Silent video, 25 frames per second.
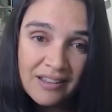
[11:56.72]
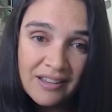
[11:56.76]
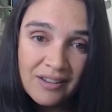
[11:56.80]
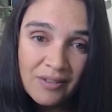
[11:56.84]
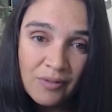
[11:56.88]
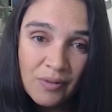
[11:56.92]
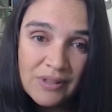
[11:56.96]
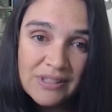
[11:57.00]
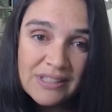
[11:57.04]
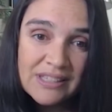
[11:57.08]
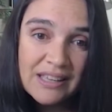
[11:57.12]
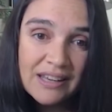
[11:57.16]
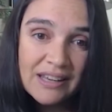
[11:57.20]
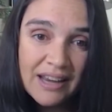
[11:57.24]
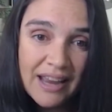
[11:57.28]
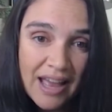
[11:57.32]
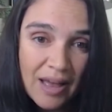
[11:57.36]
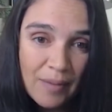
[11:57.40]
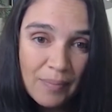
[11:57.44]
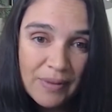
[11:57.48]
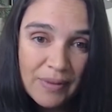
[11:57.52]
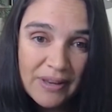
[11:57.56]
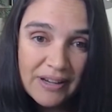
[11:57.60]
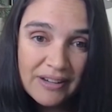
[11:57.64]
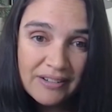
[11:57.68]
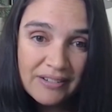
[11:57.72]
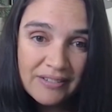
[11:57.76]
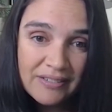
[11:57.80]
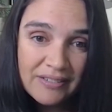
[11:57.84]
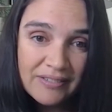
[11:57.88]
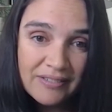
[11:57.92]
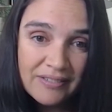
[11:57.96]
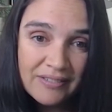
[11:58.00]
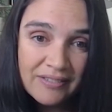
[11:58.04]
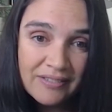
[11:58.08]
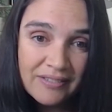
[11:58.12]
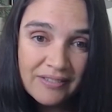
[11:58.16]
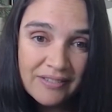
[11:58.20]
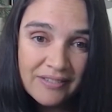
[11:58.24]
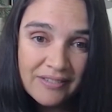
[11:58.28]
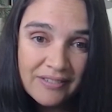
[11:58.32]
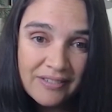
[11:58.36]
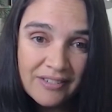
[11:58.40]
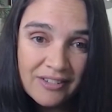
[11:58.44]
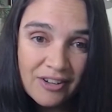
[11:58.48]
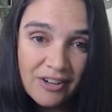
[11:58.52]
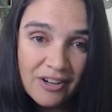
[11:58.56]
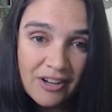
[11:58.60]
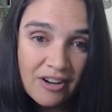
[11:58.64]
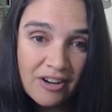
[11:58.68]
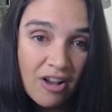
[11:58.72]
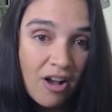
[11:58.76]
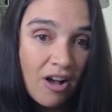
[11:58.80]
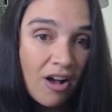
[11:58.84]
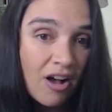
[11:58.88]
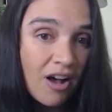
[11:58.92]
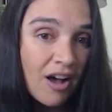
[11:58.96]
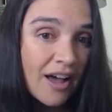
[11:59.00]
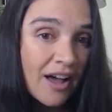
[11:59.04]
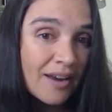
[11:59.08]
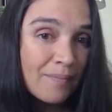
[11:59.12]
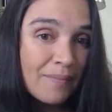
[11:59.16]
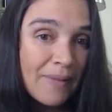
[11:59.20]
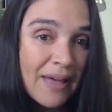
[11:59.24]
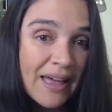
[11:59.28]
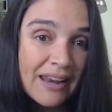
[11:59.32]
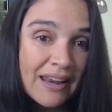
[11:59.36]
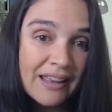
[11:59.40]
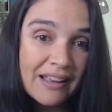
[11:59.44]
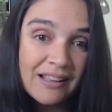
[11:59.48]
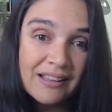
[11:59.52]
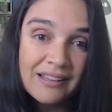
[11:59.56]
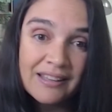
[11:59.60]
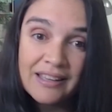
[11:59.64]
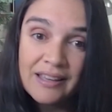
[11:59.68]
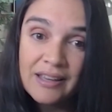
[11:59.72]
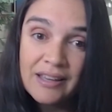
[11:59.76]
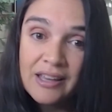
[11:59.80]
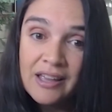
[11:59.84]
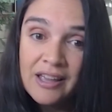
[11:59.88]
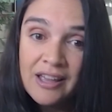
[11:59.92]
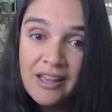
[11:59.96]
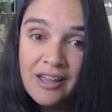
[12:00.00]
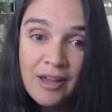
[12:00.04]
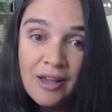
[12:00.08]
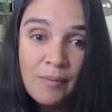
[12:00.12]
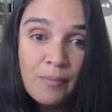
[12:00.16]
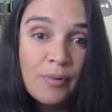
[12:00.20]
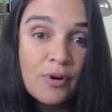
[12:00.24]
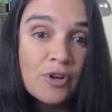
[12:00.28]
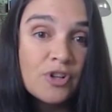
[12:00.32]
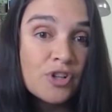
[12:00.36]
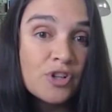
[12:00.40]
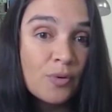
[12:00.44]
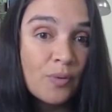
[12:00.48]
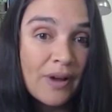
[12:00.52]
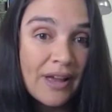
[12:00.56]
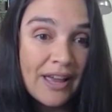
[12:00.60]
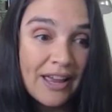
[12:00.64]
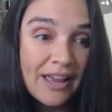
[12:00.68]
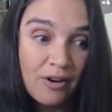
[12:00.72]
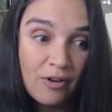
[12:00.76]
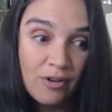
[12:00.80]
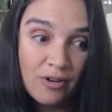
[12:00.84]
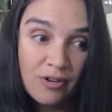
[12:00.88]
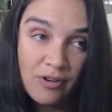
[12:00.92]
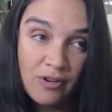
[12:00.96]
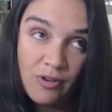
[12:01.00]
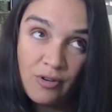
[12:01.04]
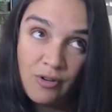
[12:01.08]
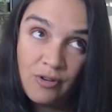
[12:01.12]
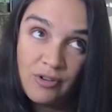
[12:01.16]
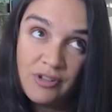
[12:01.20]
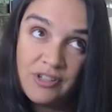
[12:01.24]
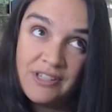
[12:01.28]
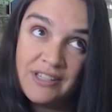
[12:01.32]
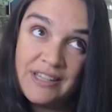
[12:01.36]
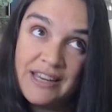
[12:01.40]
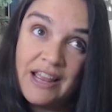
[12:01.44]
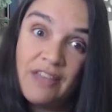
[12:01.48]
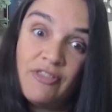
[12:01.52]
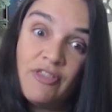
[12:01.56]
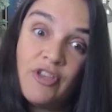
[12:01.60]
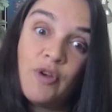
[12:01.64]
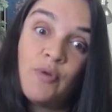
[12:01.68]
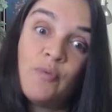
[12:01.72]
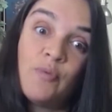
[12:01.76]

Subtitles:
what's going to happen? You're going to automatically push away or stand there